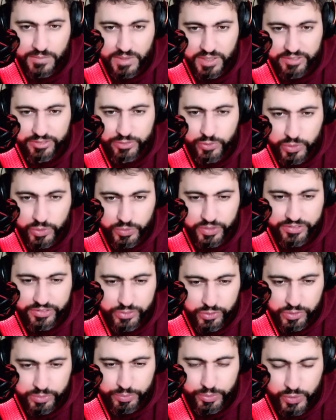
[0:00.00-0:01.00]
If
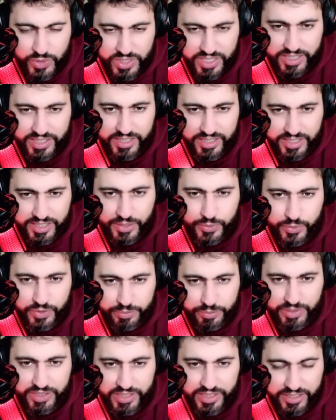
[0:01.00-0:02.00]
we boost, I think I
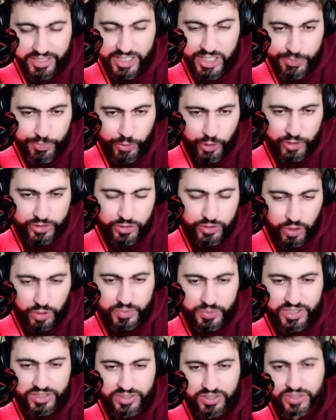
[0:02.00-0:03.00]
win. But at this point, all
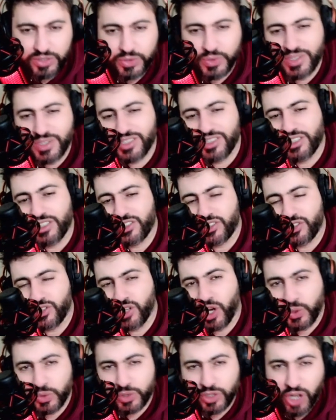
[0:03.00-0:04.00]
we need to do is just
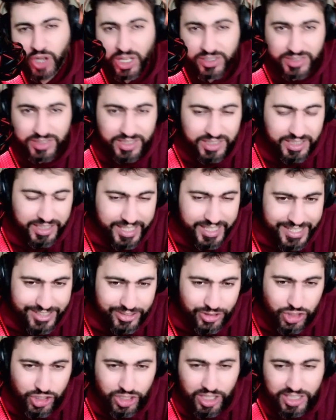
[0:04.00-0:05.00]
go Cottony
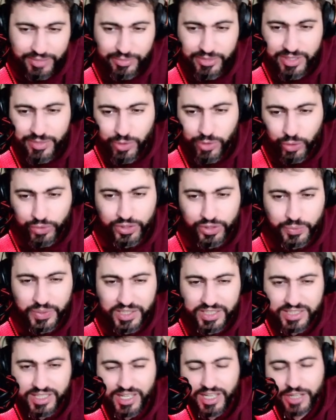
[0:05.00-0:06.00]
and charm them all the
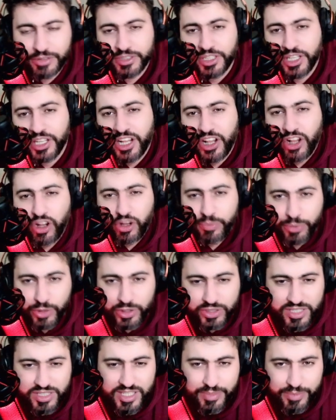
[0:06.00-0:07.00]
way down.
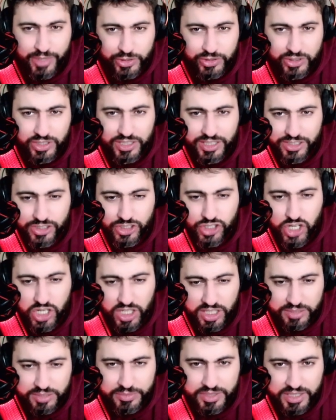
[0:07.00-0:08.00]
Opponent is about to get
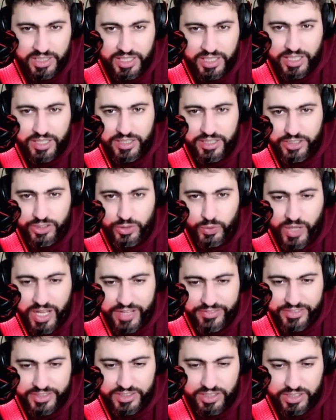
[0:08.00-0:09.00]
charmed. They do
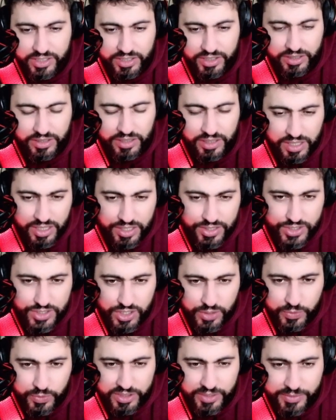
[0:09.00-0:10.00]
have a Ducket.
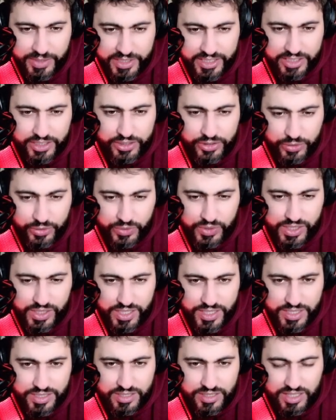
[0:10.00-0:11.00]
So what am I gonna do
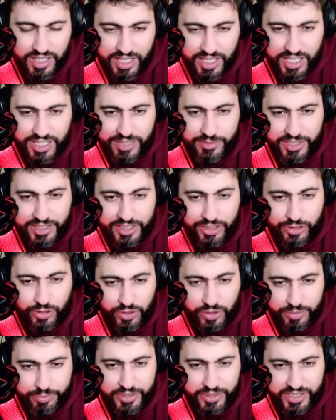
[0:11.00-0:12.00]
is I am gonna
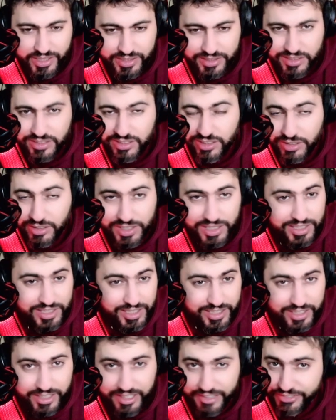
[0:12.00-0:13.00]
call a bait. You know,
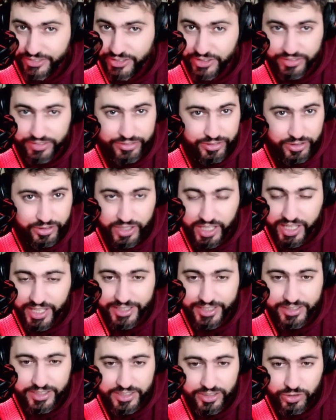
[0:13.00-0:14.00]
like if
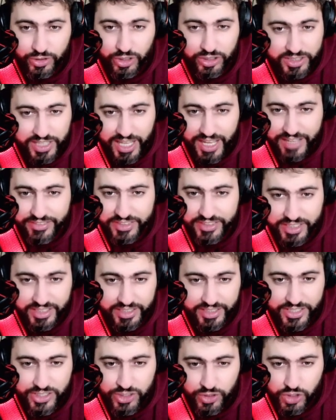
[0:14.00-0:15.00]
you don't have it
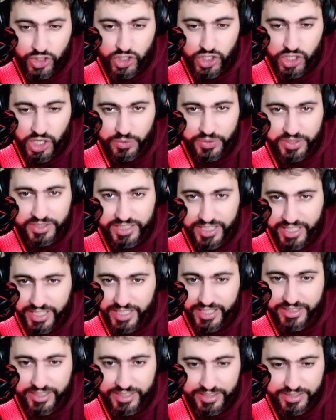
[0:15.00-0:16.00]
unless you show it,
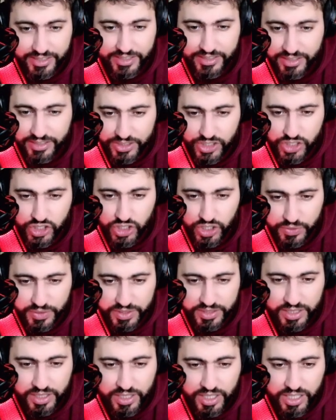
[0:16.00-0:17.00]
and they did not show it.